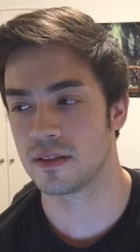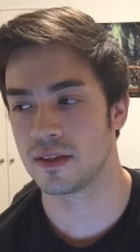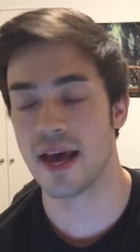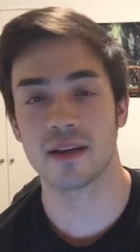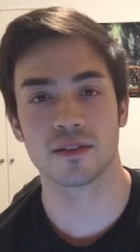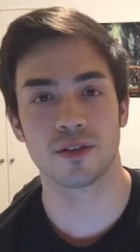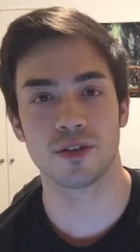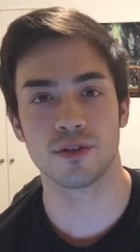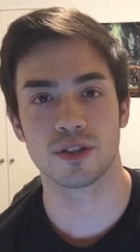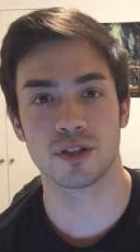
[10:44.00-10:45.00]
yeah so
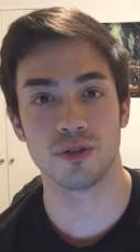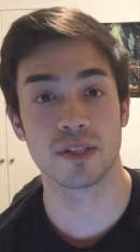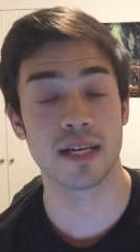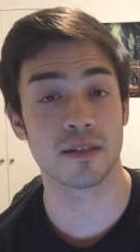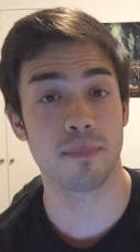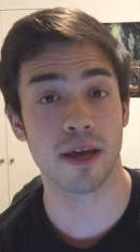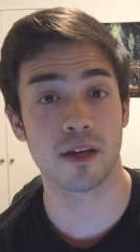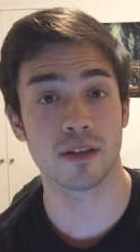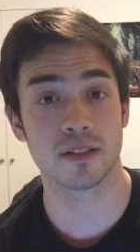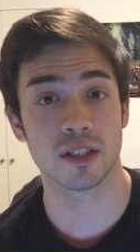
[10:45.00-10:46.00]
you just use that to make
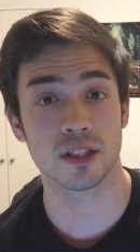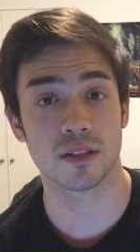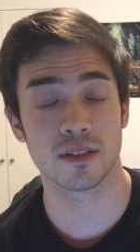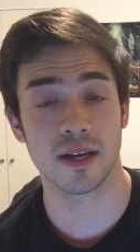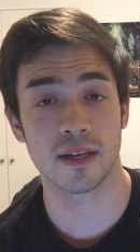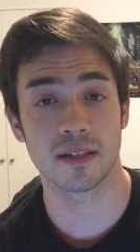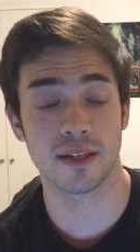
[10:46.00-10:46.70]
your decisions and